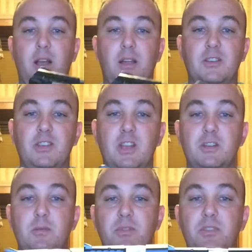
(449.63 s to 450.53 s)

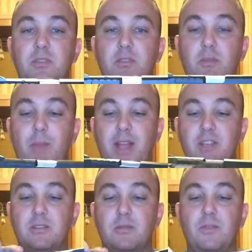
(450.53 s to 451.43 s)
extensions to
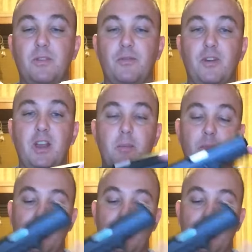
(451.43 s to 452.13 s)
match the frame.